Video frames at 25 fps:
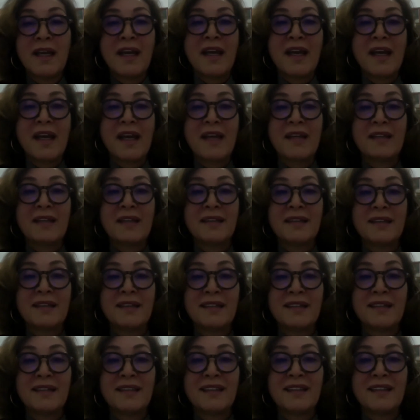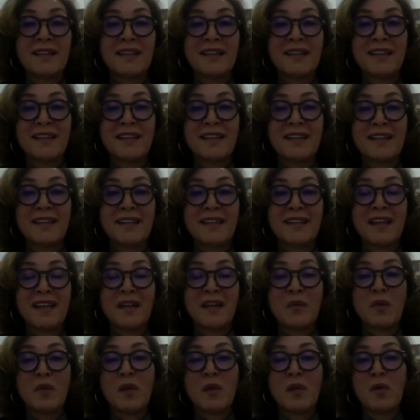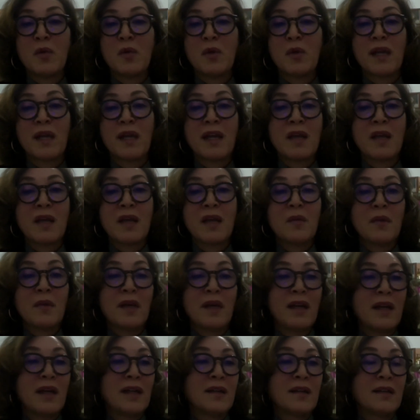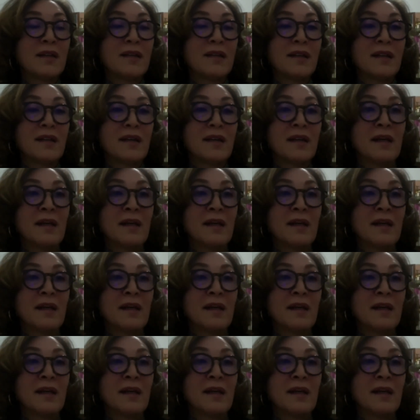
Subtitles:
And people came and